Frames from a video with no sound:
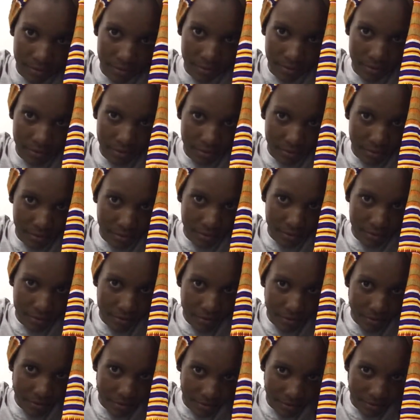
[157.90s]
move
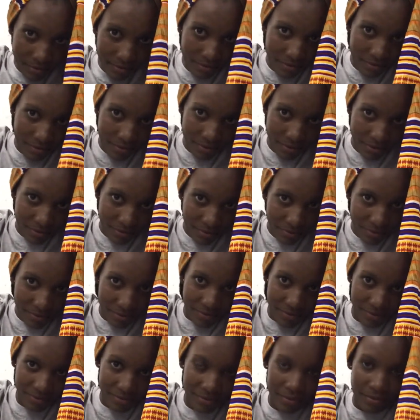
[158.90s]
to the
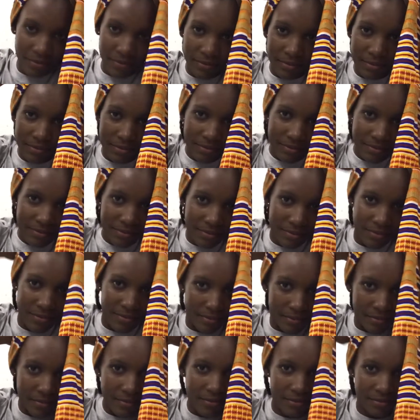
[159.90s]
back,
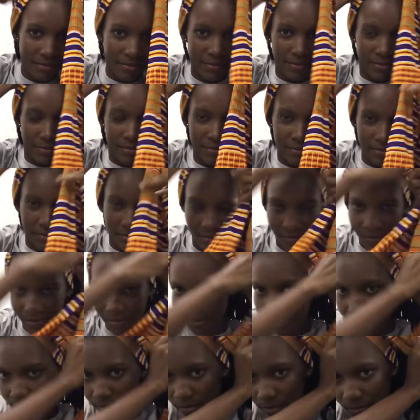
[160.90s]
whatever she's
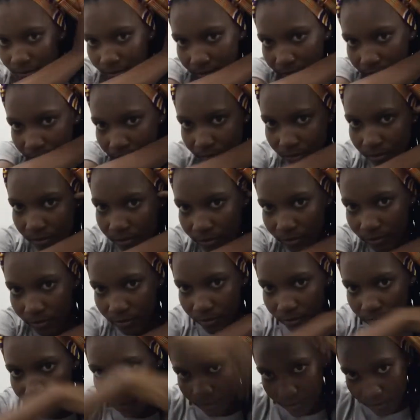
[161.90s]
doing,
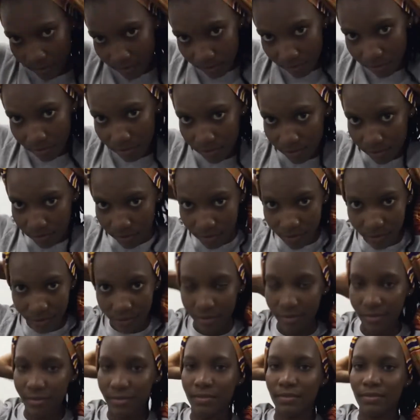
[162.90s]
copy her what she's doing.
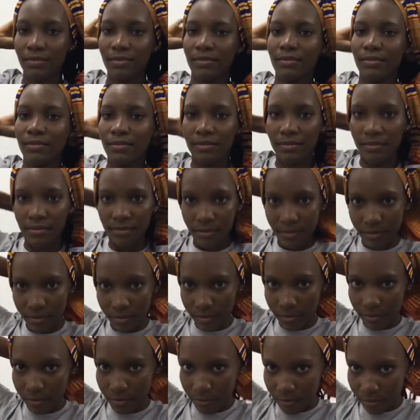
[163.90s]
Yes,
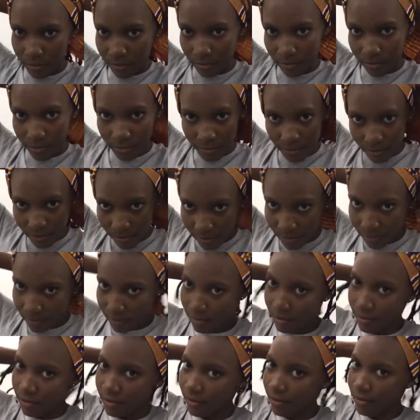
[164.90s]
then put
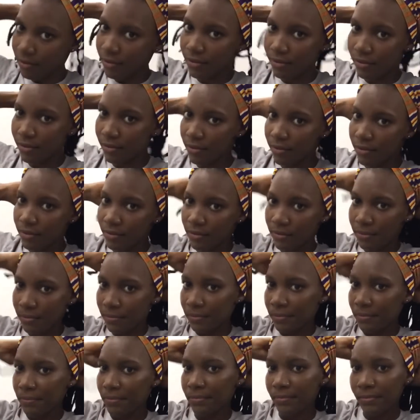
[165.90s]
one here and one
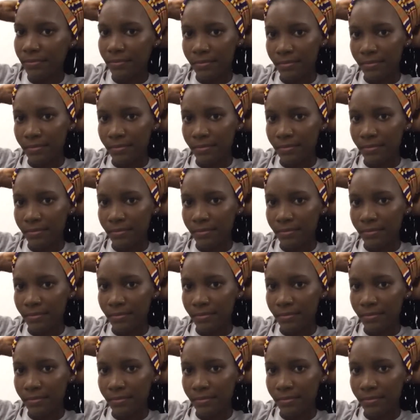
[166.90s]
there.